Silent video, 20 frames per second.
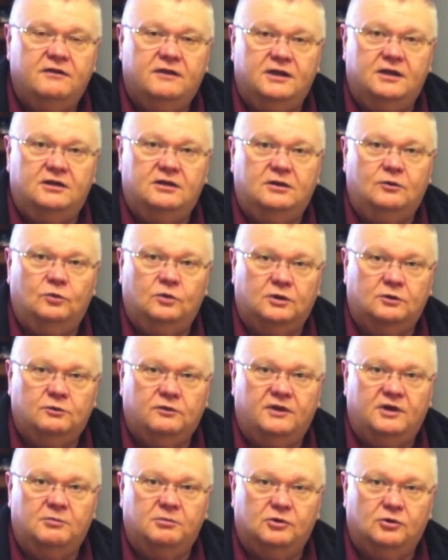that
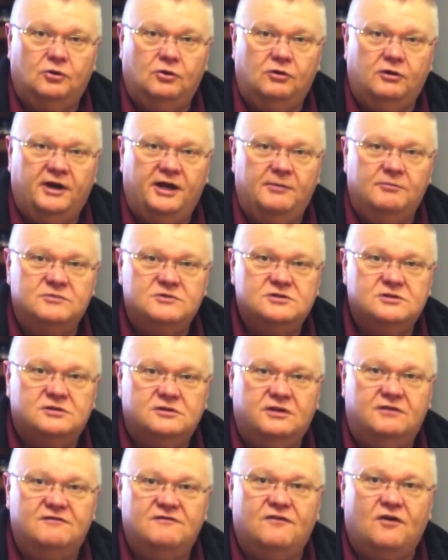worked with our programs,
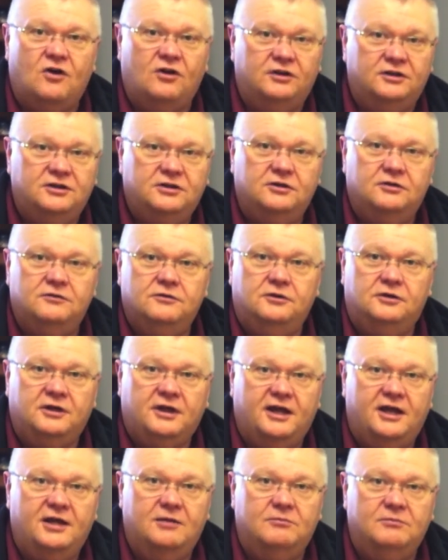that volunteer their
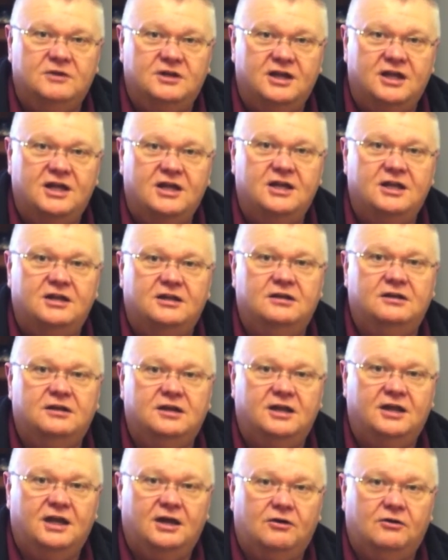time day in
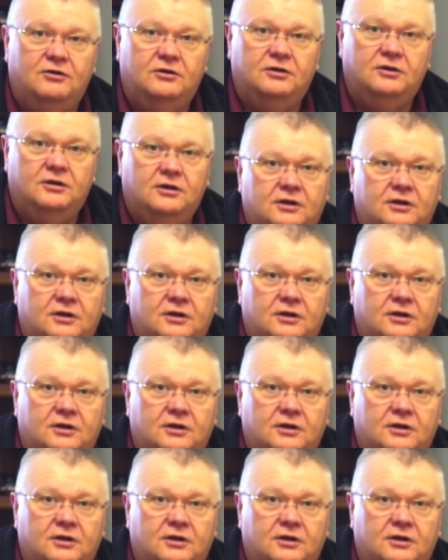and day out,